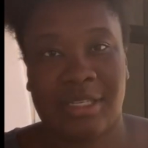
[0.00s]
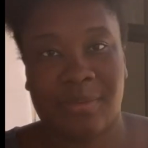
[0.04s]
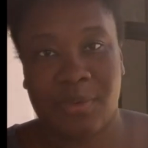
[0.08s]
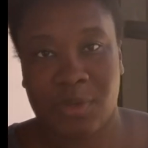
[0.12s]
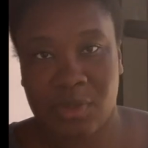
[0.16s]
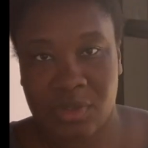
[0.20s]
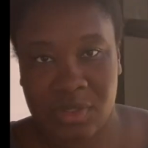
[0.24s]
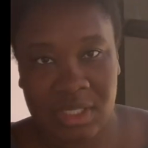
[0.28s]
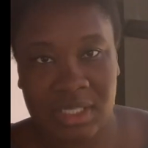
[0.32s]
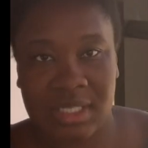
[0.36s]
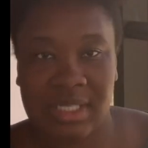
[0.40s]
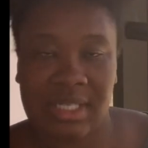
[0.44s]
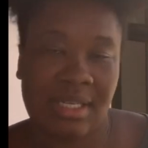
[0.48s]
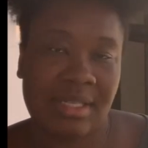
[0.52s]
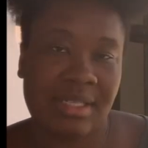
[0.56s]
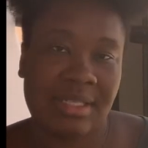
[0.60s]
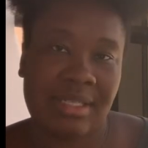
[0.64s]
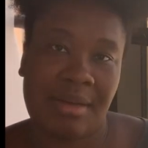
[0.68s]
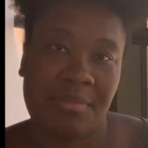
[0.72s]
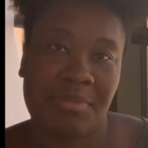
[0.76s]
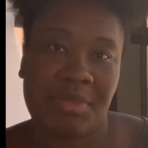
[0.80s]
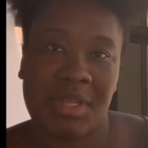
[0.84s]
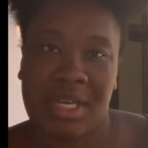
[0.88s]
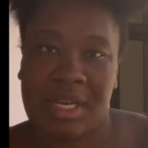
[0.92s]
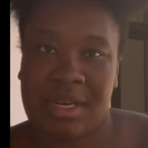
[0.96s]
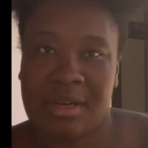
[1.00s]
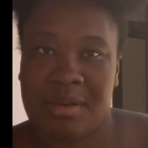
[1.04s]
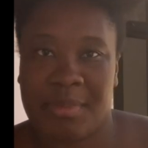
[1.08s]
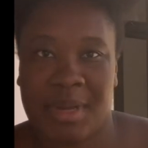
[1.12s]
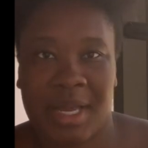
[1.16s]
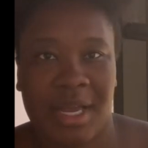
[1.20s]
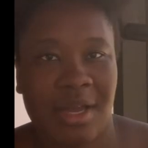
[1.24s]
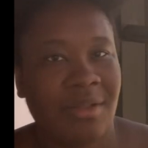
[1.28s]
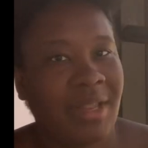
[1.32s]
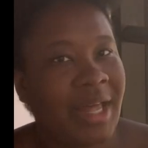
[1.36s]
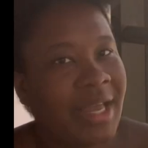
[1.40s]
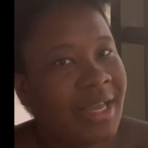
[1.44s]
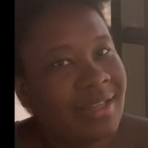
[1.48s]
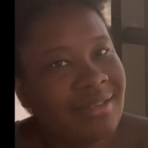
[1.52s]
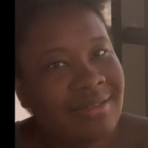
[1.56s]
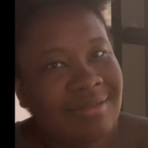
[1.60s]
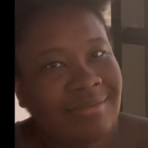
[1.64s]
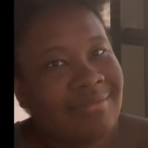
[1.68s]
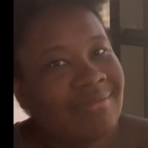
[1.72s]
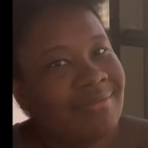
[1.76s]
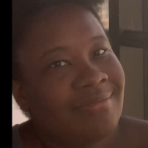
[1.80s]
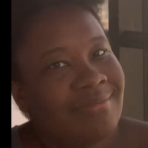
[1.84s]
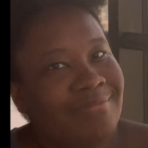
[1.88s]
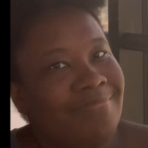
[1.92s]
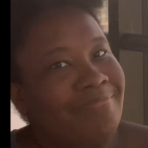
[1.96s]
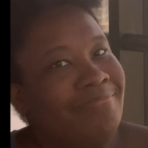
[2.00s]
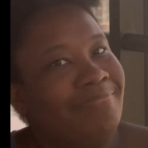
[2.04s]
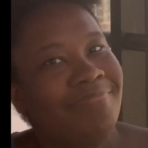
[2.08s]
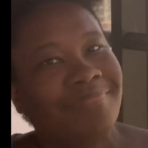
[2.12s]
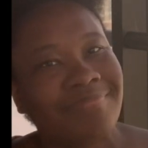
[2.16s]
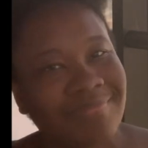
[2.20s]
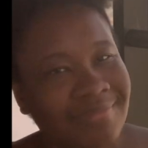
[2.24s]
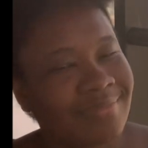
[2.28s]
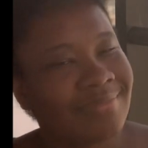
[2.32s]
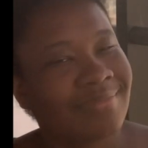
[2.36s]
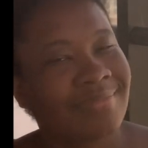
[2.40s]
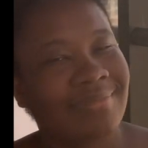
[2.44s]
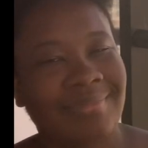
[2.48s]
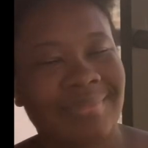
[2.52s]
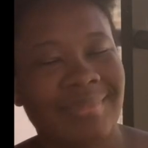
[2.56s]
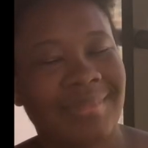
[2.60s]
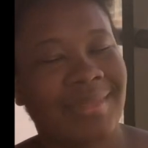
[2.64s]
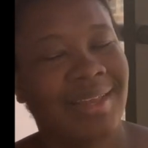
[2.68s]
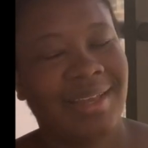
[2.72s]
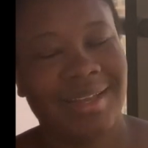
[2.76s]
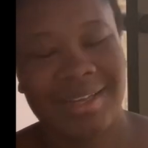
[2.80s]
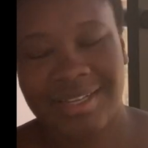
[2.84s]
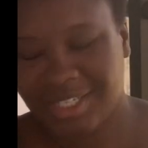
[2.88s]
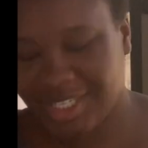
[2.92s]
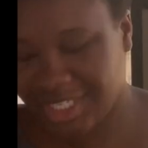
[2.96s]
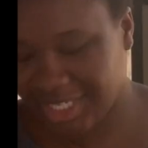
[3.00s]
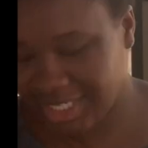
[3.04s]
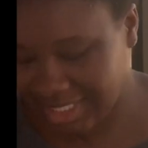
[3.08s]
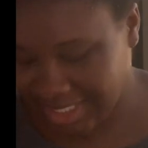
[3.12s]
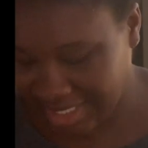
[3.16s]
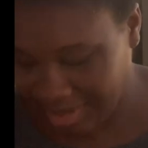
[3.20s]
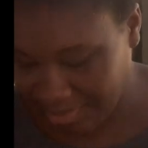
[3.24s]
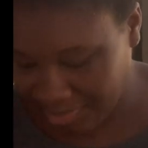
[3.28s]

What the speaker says: supposed to send something in the mail. Like, just